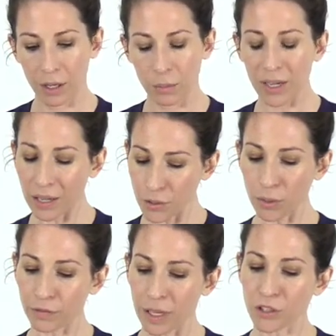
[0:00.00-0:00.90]
But as a
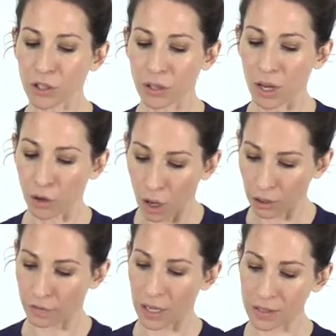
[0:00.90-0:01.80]
reflection on
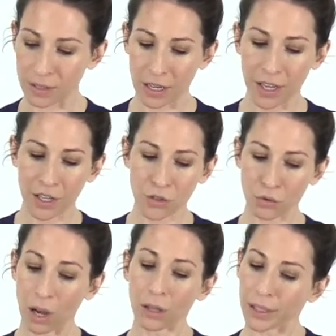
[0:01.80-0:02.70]
all of us,
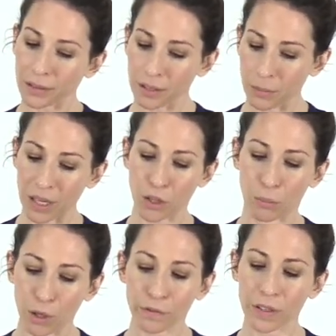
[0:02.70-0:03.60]
struggling to make a
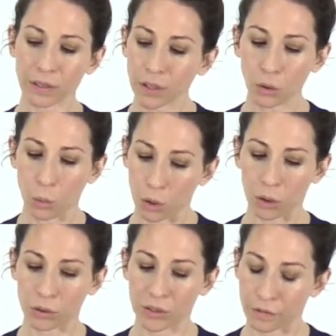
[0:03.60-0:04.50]
perfect little
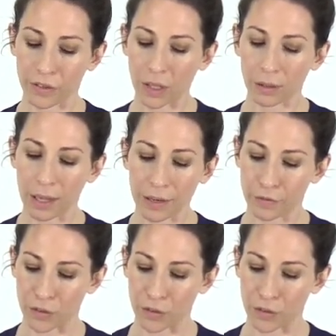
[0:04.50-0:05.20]
world to fit our life